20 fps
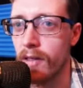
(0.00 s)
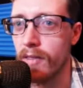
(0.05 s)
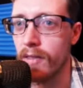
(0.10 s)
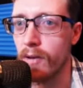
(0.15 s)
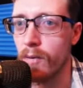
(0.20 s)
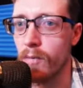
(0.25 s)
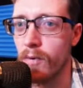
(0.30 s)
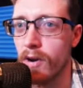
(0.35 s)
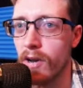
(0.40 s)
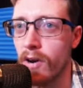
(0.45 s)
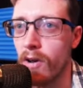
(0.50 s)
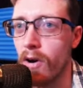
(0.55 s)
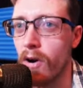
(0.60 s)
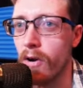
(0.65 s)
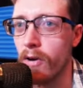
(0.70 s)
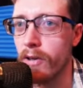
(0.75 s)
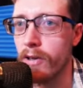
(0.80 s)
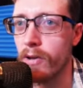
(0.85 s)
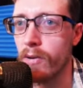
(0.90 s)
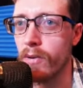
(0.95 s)
And then we're gonna
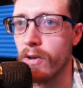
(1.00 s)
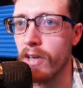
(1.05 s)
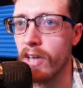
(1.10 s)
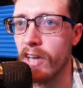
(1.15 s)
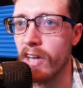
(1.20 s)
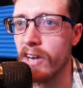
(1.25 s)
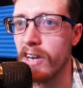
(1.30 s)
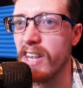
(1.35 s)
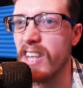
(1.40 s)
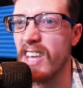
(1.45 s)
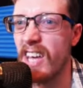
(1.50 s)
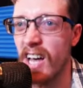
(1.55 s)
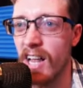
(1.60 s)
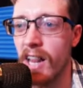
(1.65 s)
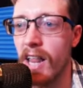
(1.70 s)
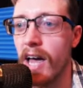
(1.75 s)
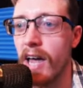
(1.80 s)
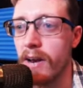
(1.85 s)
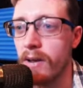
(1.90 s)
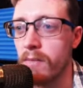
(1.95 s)
argue again, yell
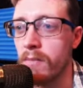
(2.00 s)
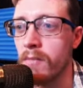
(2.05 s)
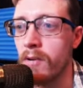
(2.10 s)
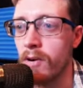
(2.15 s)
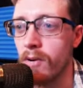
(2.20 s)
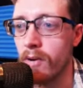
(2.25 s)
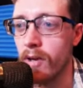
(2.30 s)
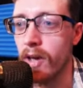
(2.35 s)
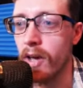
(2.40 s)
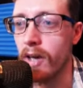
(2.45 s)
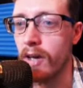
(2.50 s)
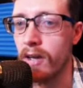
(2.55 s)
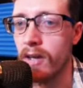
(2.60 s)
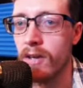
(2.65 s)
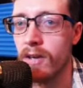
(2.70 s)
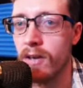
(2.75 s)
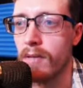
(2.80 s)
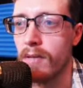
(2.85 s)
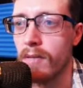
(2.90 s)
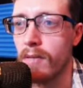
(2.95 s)
at him, okay?
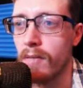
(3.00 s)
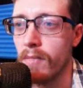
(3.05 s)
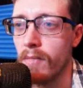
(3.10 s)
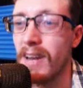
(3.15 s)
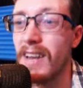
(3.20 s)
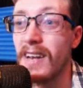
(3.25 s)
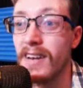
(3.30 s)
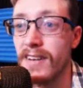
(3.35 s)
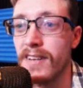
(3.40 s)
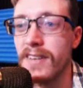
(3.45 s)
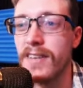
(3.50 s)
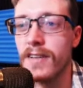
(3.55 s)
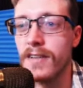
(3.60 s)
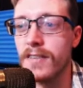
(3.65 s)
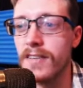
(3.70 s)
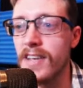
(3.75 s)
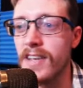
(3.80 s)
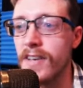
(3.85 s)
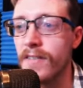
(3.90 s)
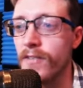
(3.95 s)
Then we're gonna
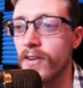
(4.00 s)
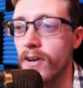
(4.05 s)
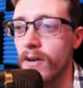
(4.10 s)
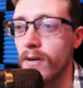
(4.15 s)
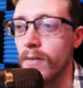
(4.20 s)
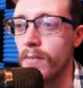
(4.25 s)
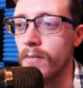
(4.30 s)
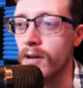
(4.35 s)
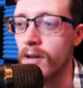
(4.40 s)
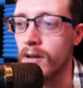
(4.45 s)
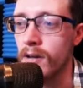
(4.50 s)
deceive him.